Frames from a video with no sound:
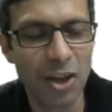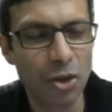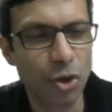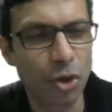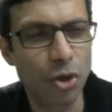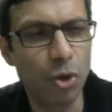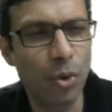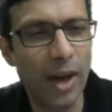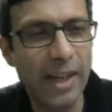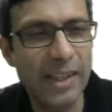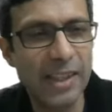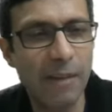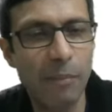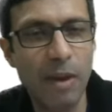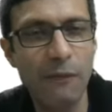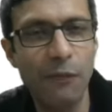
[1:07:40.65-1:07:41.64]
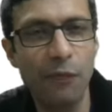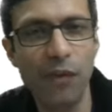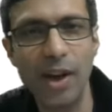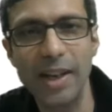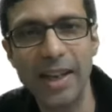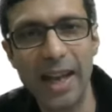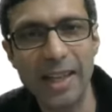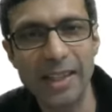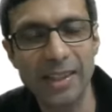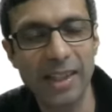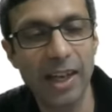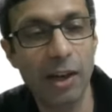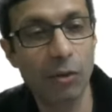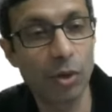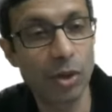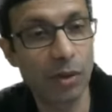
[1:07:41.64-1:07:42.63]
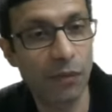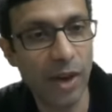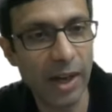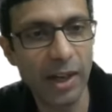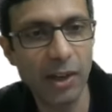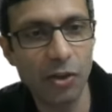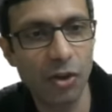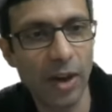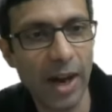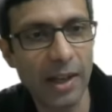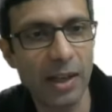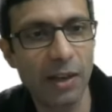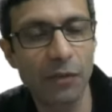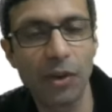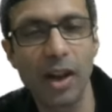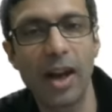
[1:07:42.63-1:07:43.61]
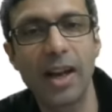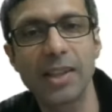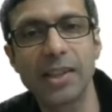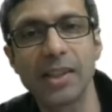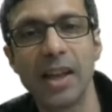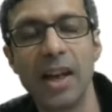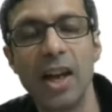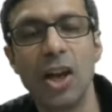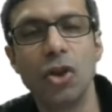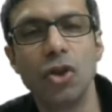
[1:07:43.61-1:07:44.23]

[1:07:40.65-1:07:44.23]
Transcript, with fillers: So you guys have been fantastic. It was a very interactive class.